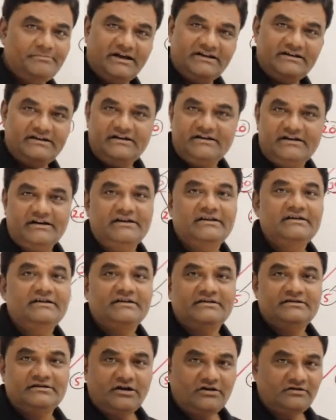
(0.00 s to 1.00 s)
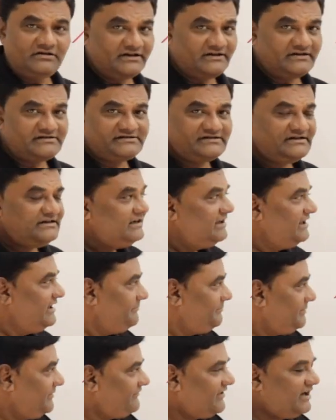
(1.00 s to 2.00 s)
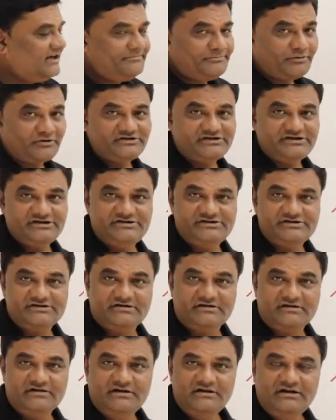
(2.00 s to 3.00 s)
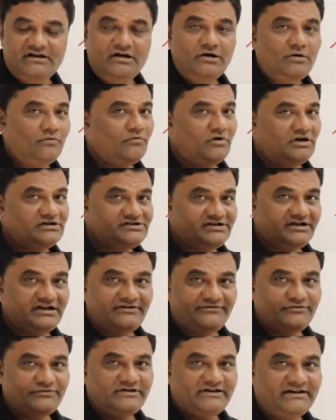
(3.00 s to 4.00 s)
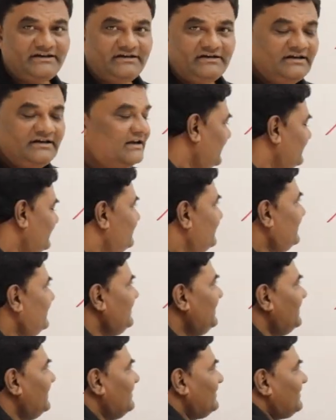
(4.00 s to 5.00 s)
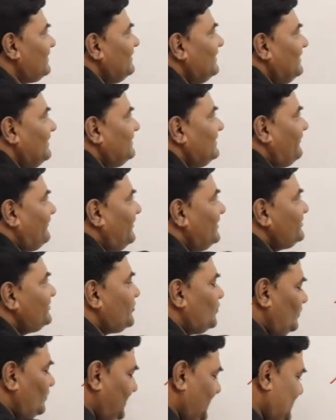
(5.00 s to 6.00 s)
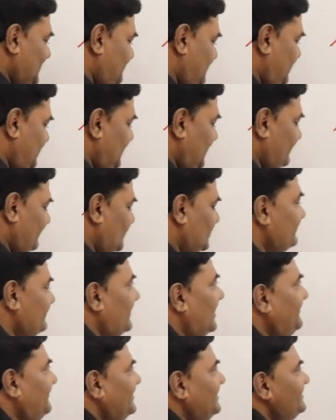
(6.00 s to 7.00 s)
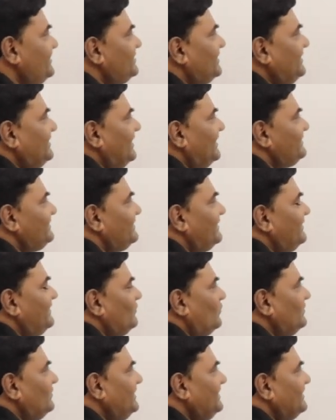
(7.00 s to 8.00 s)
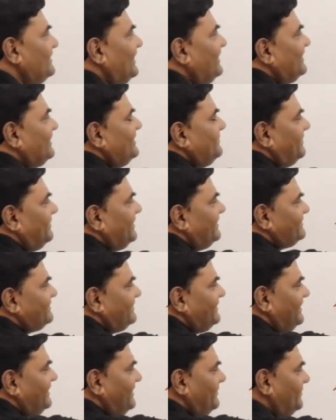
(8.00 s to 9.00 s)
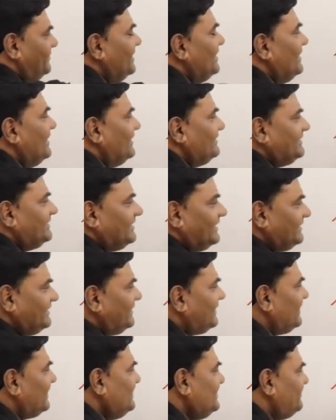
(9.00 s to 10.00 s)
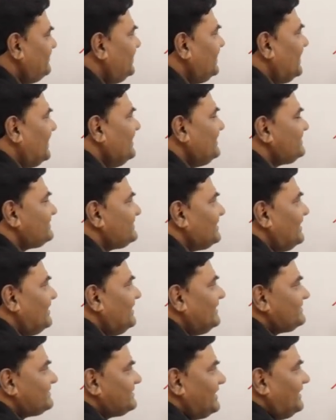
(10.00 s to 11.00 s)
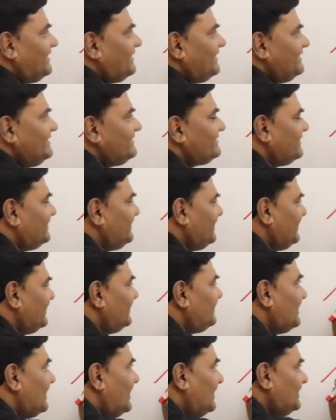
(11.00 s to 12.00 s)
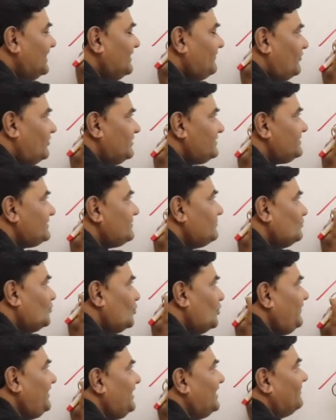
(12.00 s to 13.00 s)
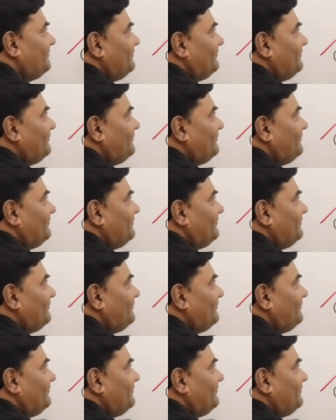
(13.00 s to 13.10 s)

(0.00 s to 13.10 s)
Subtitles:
a binary tree. Now let us see Heapify procedure. Watch carefully. See here, the first root element that was 5 initially, I said only that element is in heap. Then other element I started inserting it and I was moving